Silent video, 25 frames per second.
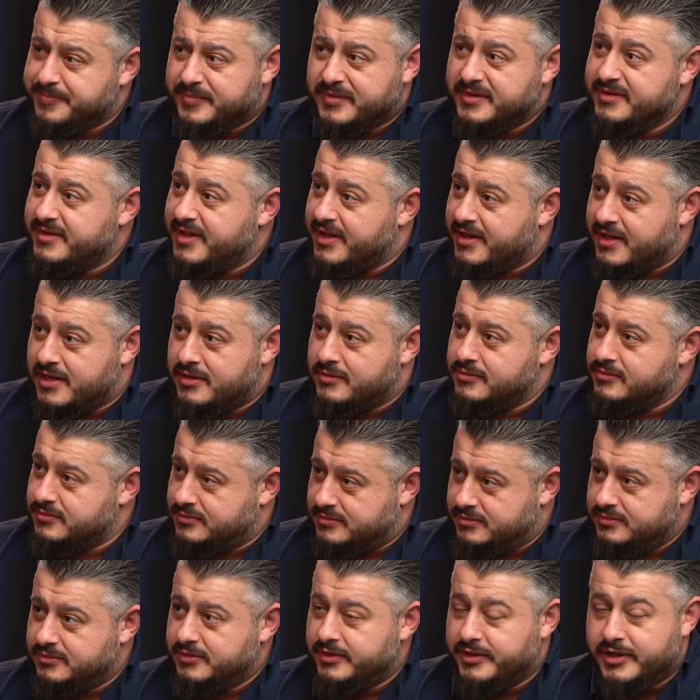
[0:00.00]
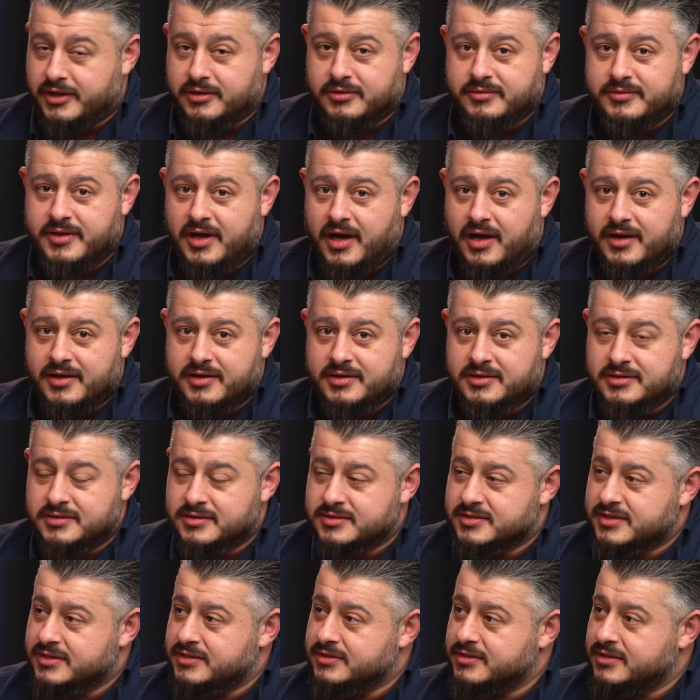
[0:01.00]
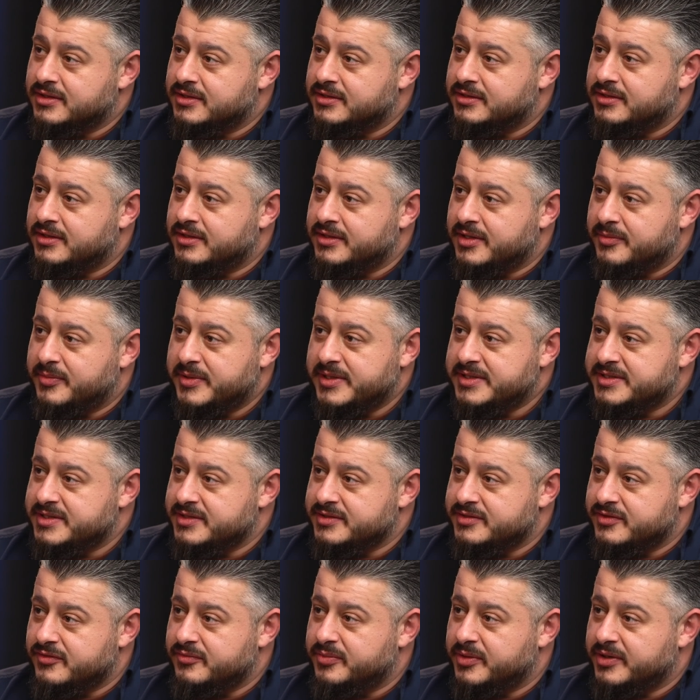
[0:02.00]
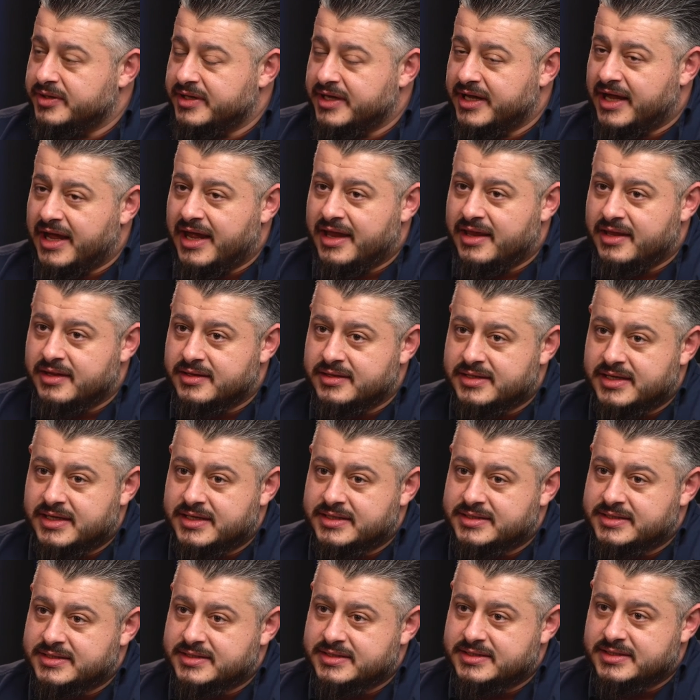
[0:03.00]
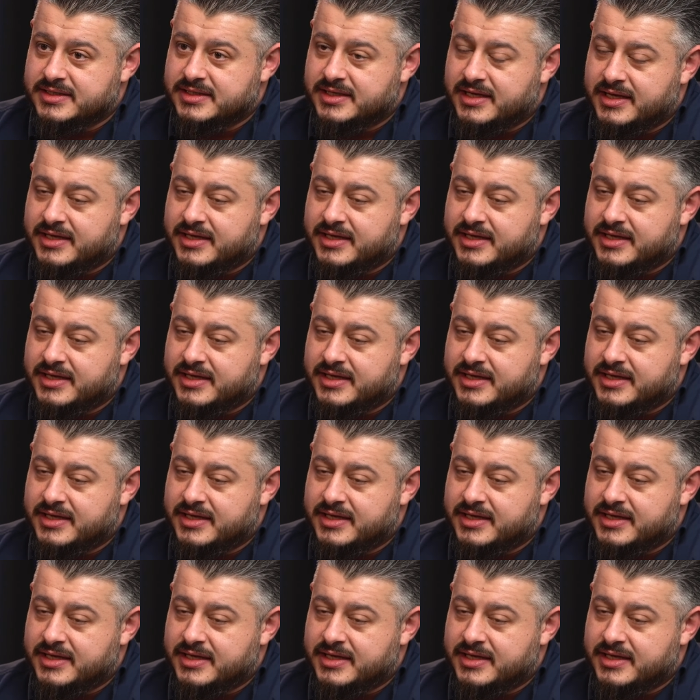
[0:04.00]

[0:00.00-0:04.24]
dig out, the articles and the pieces you put together. It's